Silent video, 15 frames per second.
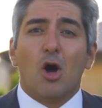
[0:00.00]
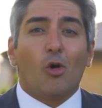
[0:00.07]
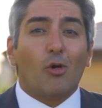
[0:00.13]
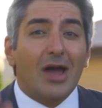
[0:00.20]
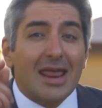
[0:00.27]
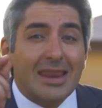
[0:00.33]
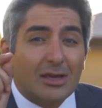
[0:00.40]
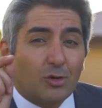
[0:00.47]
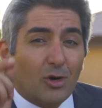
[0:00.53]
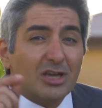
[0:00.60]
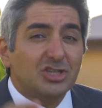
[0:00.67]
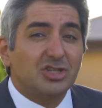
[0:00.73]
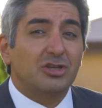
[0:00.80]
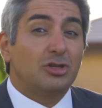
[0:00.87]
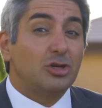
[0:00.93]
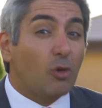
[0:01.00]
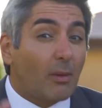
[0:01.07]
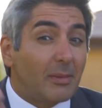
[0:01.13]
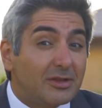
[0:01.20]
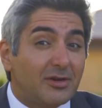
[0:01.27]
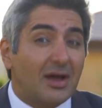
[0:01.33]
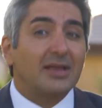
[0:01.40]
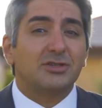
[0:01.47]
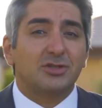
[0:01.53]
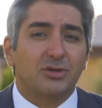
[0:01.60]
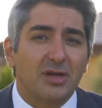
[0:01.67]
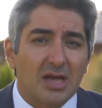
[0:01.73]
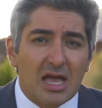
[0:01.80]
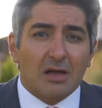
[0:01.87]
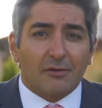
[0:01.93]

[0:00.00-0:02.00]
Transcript: or any question you want me to answer,